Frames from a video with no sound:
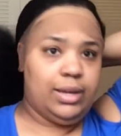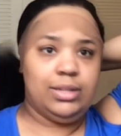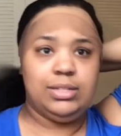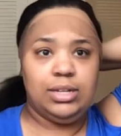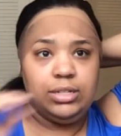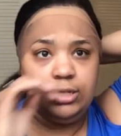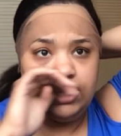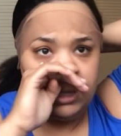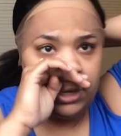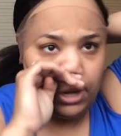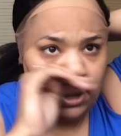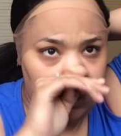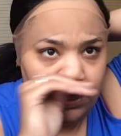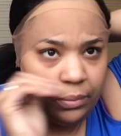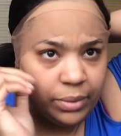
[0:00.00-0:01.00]
Cause I just
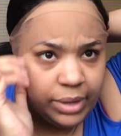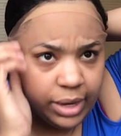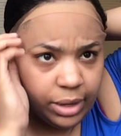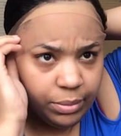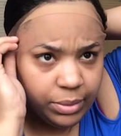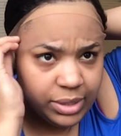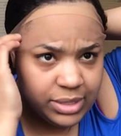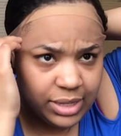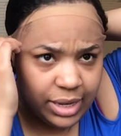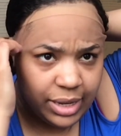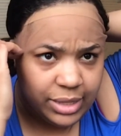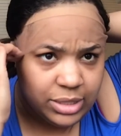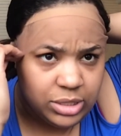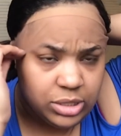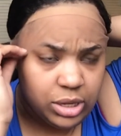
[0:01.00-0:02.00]
know once I
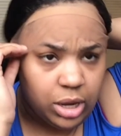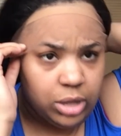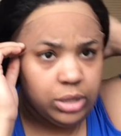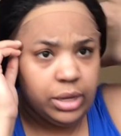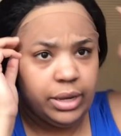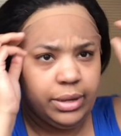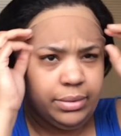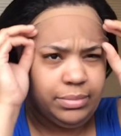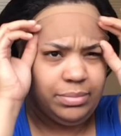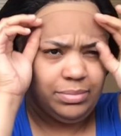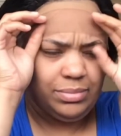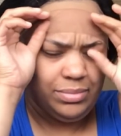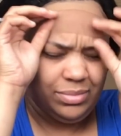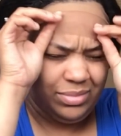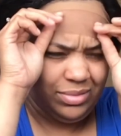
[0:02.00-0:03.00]
install it,
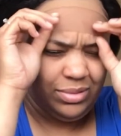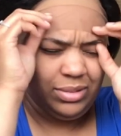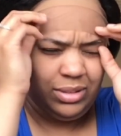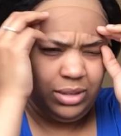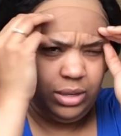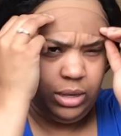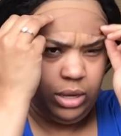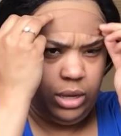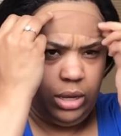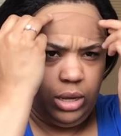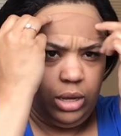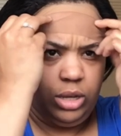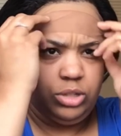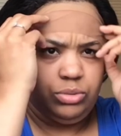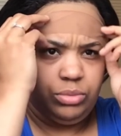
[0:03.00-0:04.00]

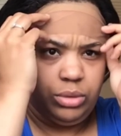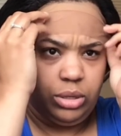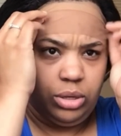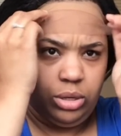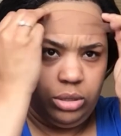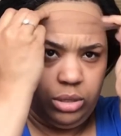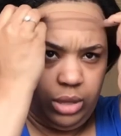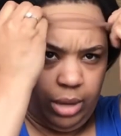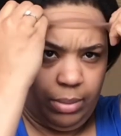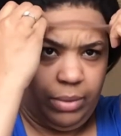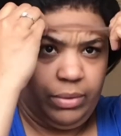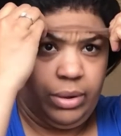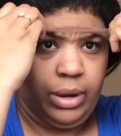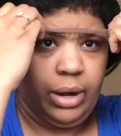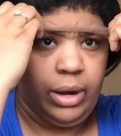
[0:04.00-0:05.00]
it's really gonna look like
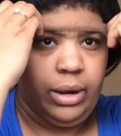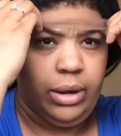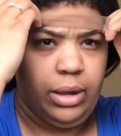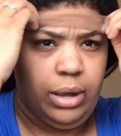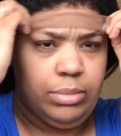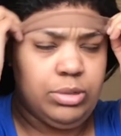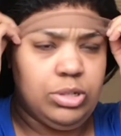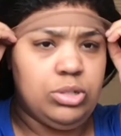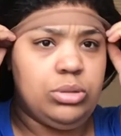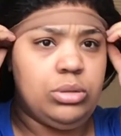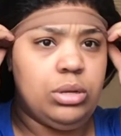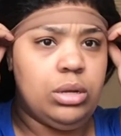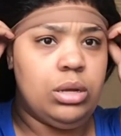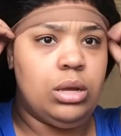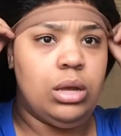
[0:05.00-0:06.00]
my real hair. I'm just
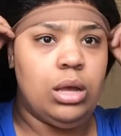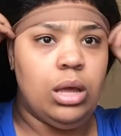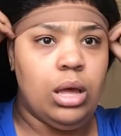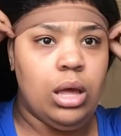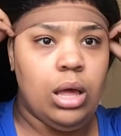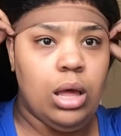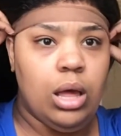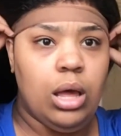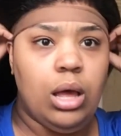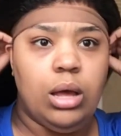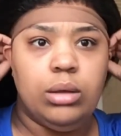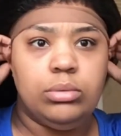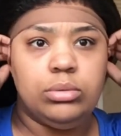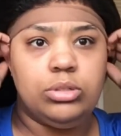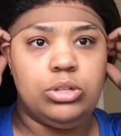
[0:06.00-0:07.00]

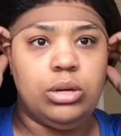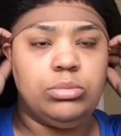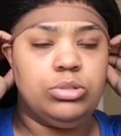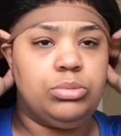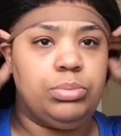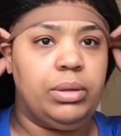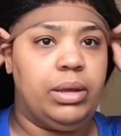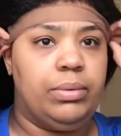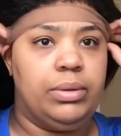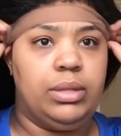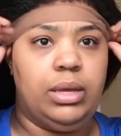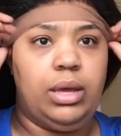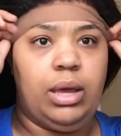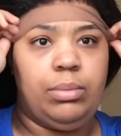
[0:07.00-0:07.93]
playing with it.